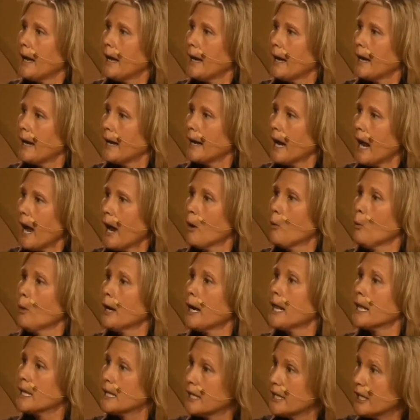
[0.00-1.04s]
And I want
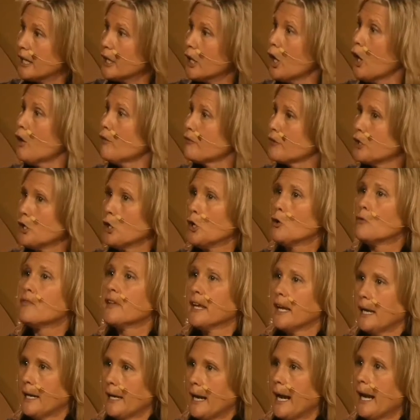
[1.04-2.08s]
to give you
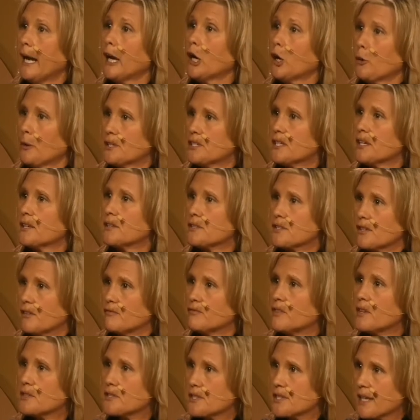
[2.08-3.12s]
the inheritance of
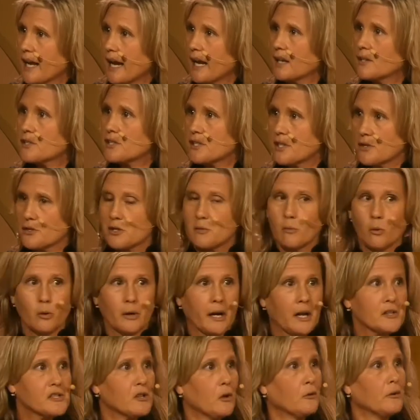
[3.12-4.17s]
the saints this
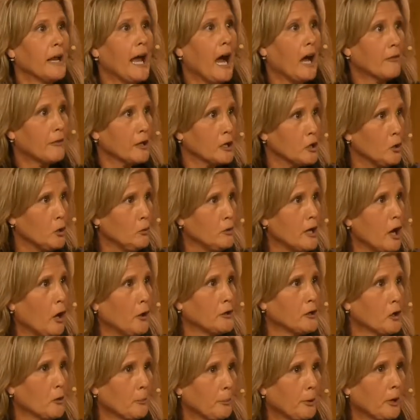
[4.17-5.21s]
morning. So now that you know
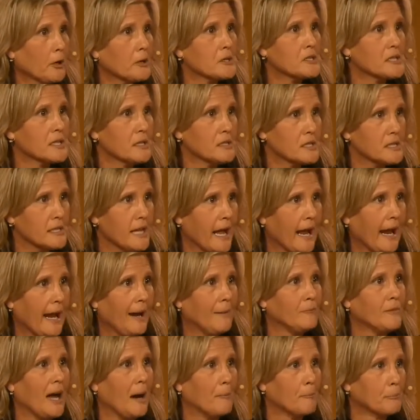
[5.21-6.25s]
your person's name,
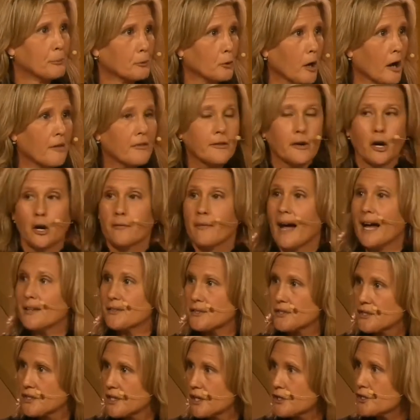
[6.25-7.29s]
that brother, that
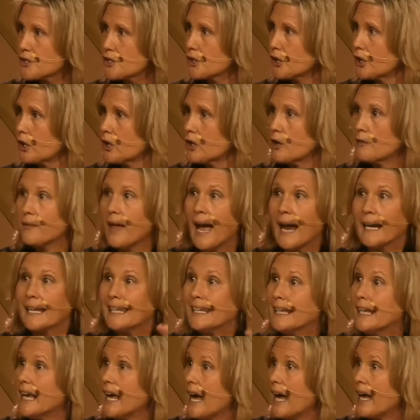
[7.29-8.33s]
sister, that
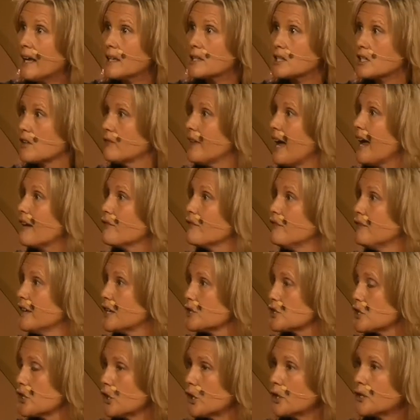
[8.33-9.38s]
guest, that
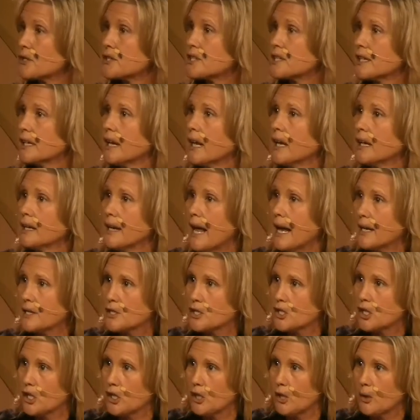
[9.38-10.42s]
visitor sitting next
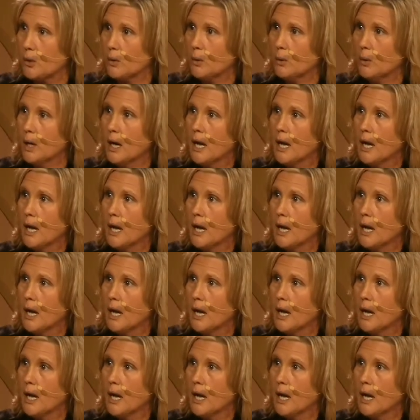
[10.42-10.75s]
to you,